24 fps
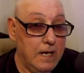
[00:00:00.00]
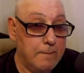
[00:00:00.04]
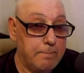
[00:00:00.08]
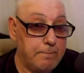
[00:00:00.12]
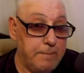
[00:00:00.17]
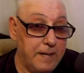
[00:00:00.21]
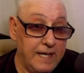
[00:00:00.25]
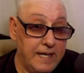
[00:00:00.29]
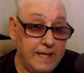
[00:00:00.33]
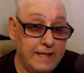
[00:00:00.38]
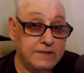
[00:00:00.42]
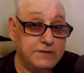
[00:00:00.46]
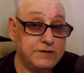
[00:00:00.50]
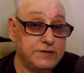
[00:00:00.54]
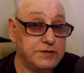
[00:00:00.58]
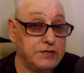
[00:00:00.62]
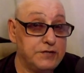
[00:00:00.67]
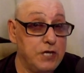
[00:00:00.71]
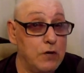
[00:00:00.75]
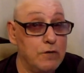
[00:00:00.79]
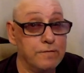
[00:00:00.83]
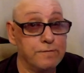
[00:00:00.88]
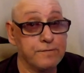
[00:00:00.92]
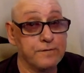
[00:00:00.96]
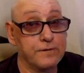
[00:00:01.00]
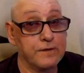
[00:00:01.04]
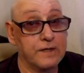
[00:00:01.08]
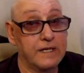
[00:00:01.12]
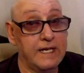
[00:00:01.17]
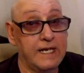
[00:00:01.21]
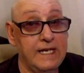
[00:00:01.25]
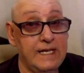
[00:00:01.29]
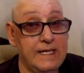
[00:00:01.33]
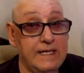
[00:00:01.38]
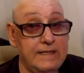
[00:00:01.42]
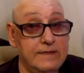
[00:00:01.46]
But don't
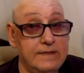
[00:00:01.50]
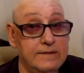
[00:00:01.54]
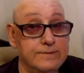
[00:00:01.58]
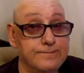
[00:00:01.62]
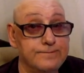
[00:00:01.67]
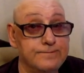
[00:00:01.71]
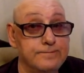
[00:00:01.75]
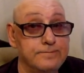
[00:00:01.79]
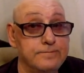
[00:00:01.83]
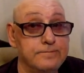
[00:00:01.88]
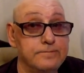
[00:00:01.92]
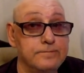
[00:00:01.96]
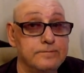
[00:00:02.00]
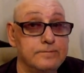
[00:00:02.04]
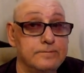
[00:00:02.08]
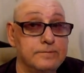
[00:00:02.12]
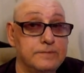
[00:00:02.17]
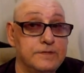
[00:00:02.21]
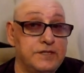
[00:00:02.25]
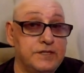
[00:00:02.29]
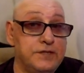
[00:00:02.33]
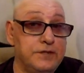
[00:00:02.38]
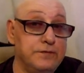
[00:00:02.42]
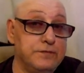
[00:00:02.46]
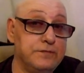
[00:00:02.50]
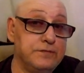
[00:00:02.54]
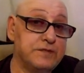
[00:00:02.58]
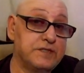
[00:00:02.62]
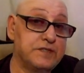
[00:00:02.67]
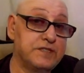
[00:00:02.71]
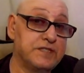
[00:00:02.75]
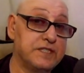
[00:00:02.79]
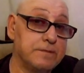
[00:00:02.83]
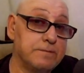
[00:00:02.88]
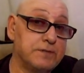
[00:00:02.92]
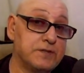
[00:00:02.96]
forget to
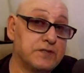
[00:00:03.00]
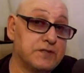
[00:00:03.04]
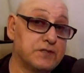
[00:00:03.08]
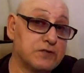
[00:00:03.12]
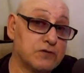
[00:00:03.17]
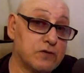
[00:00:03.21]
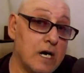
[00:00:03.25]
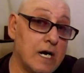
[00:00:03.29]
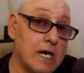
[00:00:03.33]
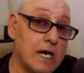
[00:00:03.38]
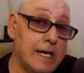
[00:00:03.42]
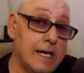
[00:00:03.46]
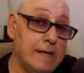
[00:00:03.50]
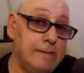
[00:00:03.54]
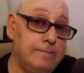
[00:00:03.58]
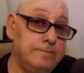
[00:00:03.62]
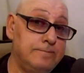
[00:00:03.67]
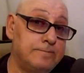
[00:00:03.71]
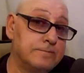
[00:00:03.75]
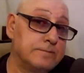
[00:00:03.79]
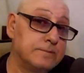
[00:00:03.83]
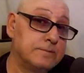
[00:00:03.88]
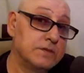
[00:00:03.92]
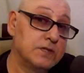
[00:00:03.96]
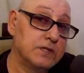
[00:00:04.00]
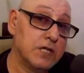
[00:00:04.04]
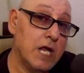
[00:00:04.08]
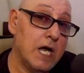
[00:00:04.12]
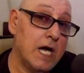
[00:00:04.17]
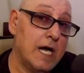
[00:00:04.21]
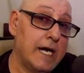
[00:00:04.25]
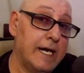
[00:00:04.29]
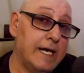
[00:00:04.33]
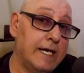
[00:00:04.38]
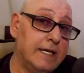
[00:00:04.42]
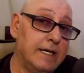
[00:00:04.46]
subscribe,
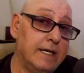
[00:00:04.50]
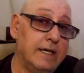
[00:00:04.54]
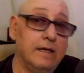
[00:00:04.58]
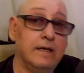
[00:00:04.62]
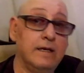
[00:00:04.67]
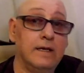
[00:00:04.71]
like,